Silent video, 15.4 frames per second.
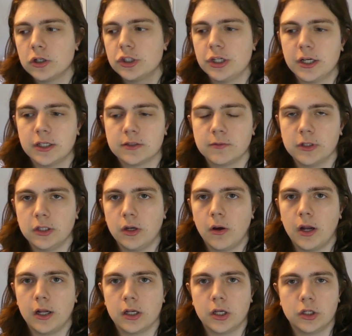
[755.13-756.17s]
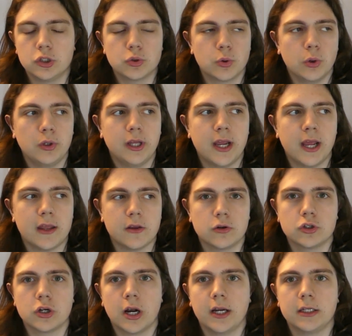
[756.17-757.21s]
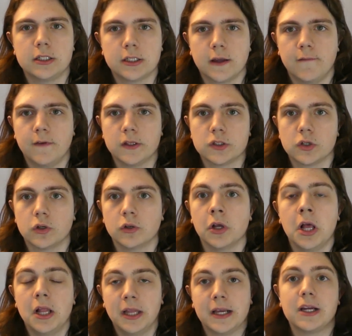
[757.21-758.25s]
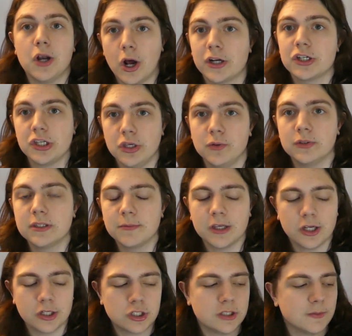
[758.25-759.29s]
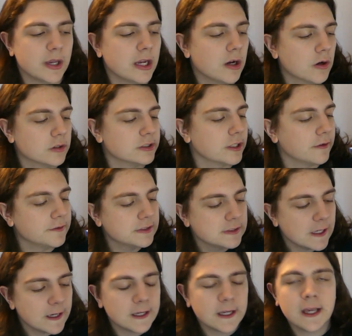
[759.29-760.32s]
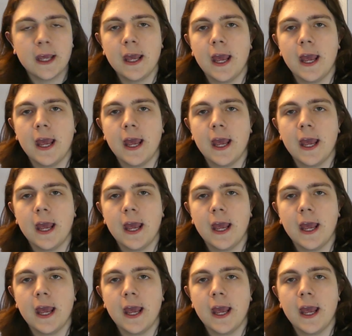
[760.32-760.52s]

She doesn't really know how to control it, and they're trying to convince her like not to use it because she's making herself sick.